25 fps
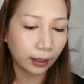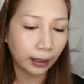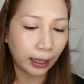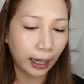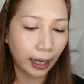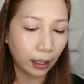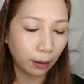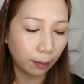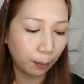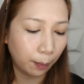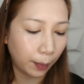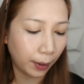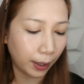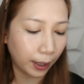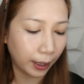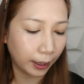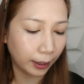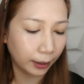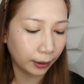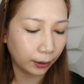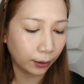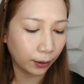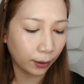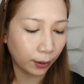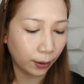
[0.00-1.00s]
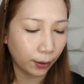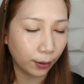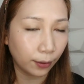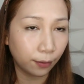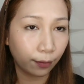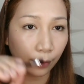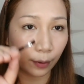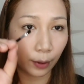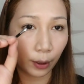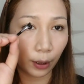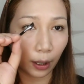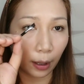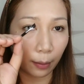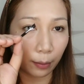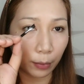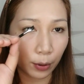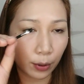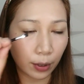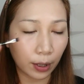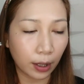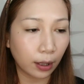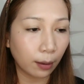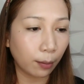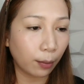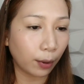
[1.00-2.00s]
tail part of, I'm
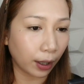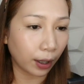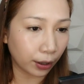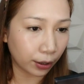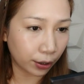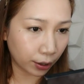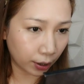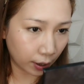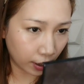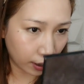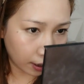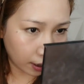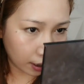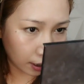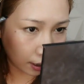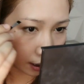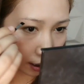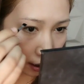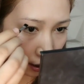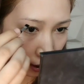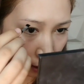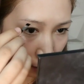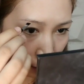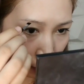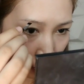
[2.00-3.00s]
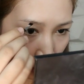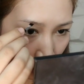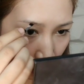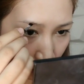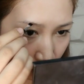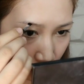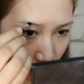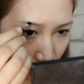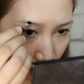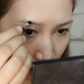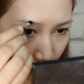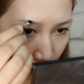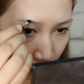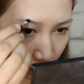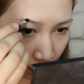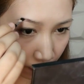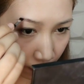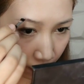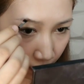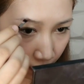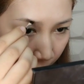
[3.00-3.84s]
using the brush, the brows.